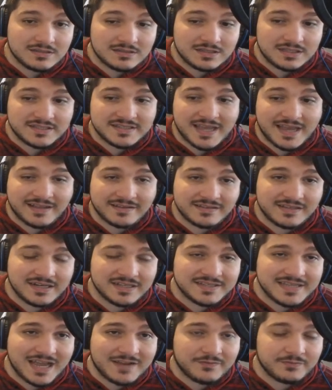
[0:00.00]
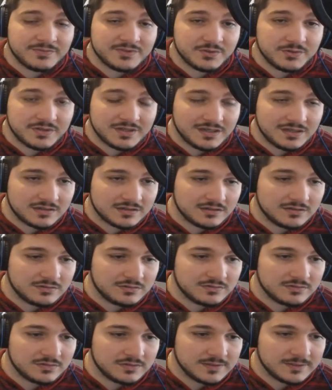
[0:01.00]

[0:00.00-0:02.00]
He tanked and attacked from 2 Yonko.